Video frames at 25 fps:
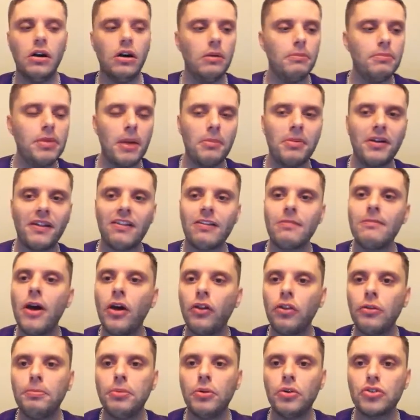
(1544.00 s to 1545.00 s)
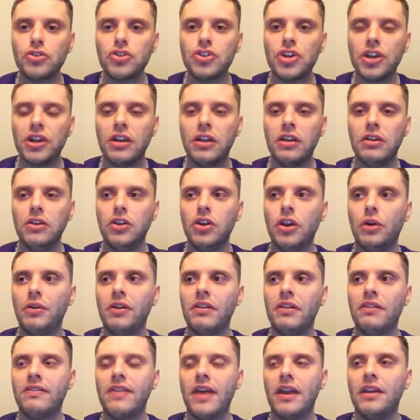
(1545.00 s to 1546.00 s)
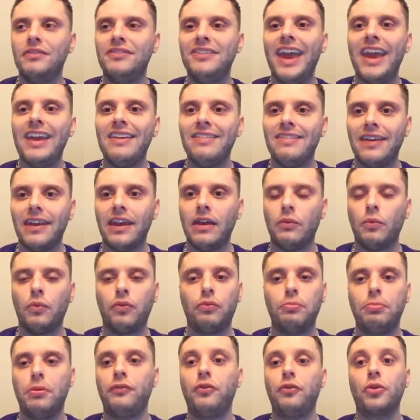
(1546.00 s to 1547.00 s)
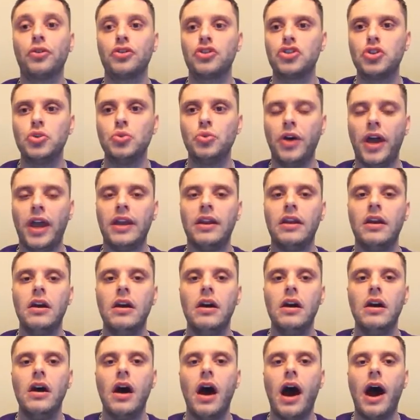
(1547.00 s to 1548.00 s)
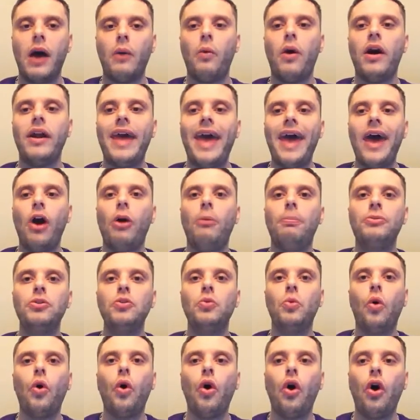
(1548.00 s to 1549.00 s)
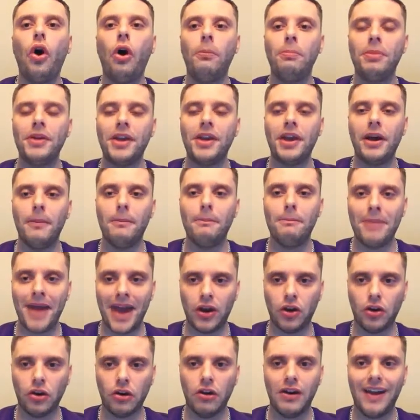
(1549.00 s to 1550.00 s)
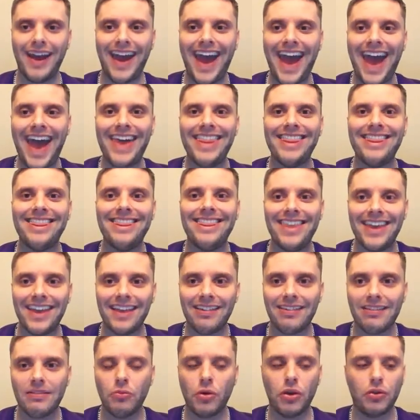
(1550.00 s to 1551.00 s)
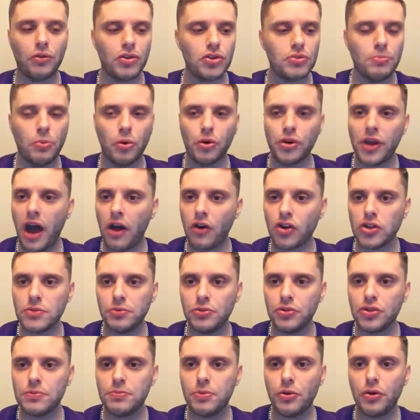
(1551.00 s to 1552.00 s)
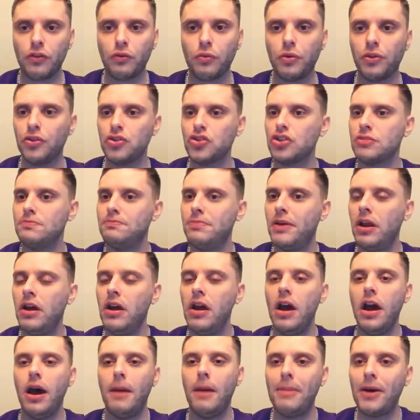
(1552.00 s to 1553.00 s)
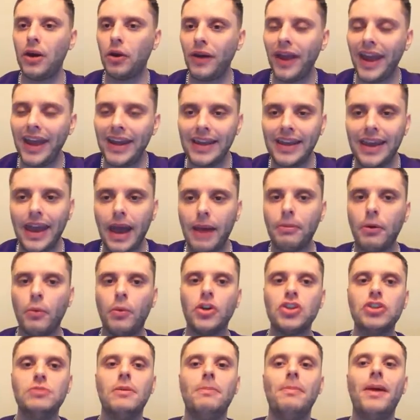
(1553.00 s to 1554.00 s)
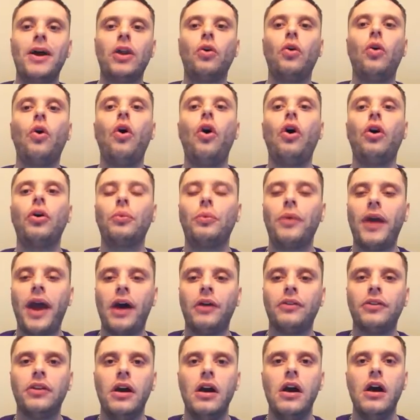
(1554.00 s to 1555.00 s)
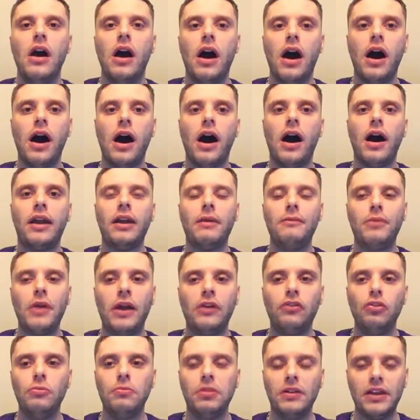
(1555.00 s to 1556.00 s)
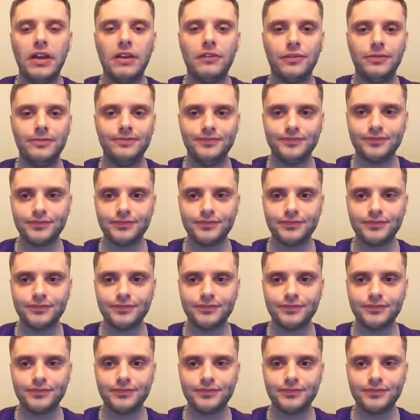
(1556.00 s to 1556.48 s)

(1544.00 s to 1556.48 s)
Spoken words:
be able to smell the bullshit, instead of tasting it before it's too late. I want to help you all become better at this, whether it's more knowledgeable in sports, whether it's just better handicapper. I want you to be better all around. And I do believe